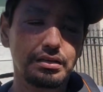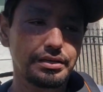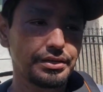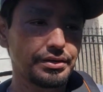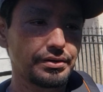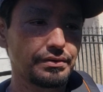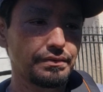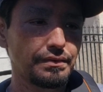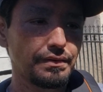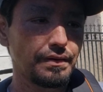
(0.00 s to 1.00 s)
you know,
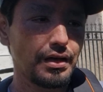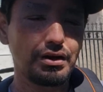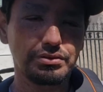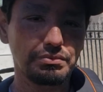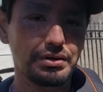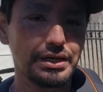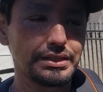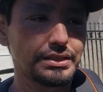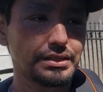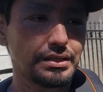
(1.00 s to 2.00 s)

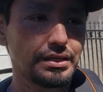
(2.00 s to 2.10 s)
health-wise.